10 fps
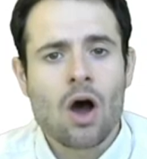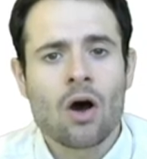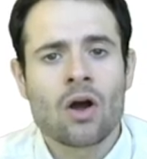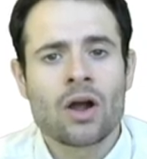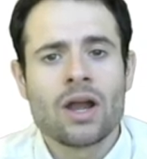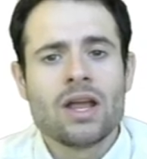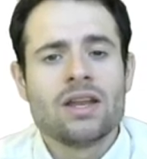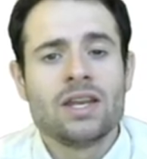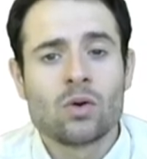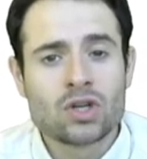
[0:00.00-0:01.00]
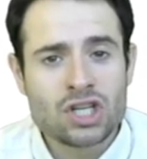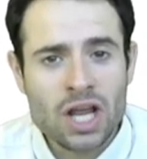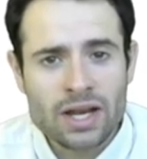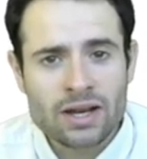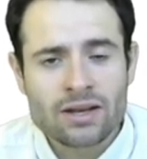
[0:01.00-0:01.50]
are
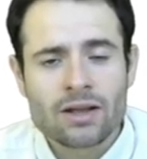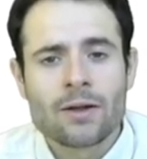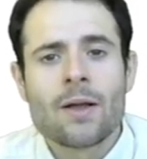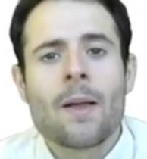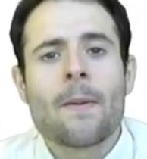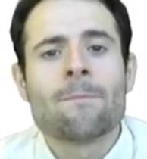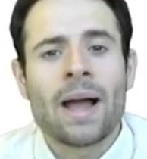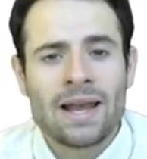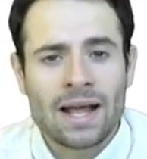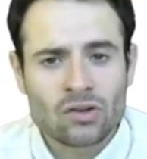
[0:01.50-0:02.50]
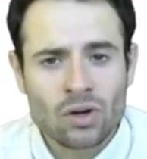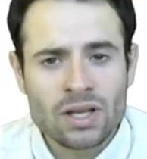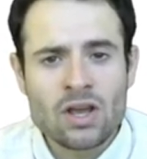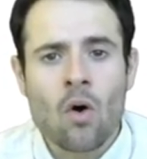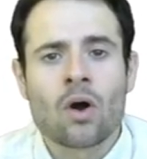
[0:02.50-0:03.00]
negotiated
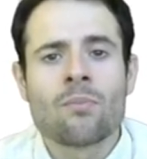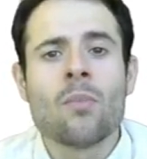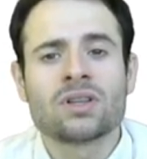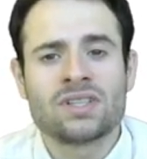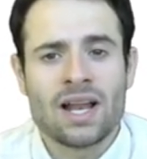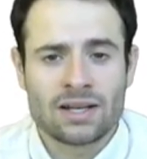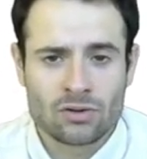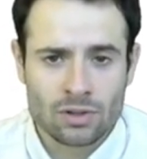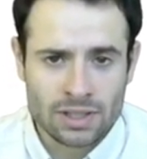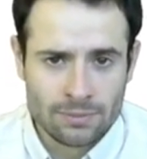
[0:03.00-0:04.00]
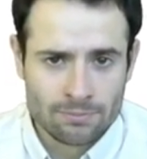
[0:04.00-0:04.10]
bilaterally or multilaterally